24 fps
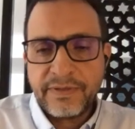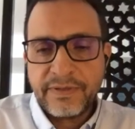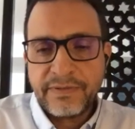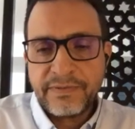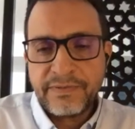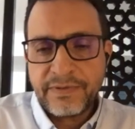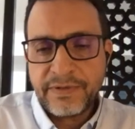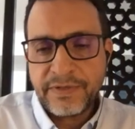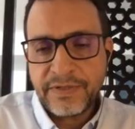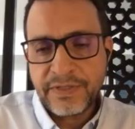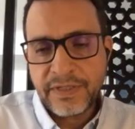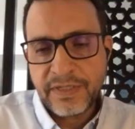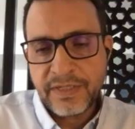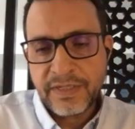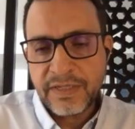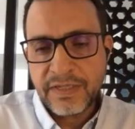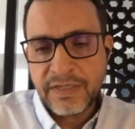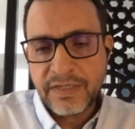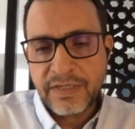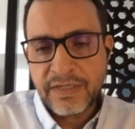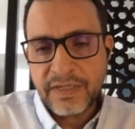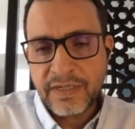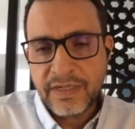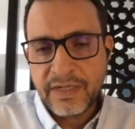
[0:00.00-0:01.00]

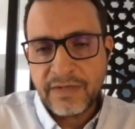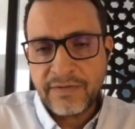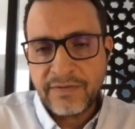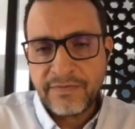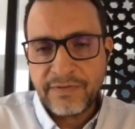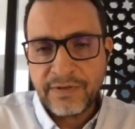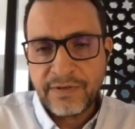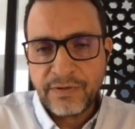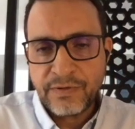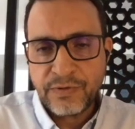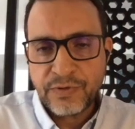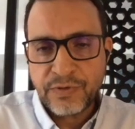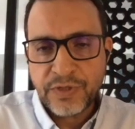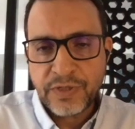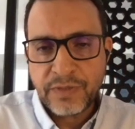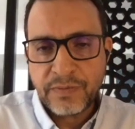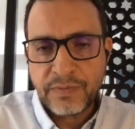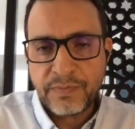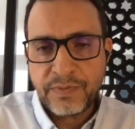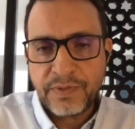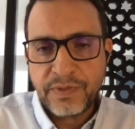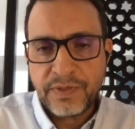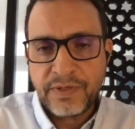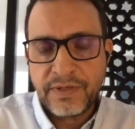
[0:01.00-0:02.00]
residency and
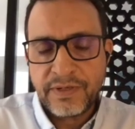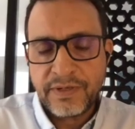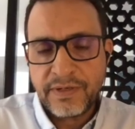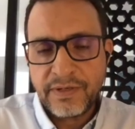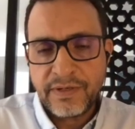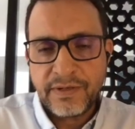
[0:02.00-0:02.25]
fellowship in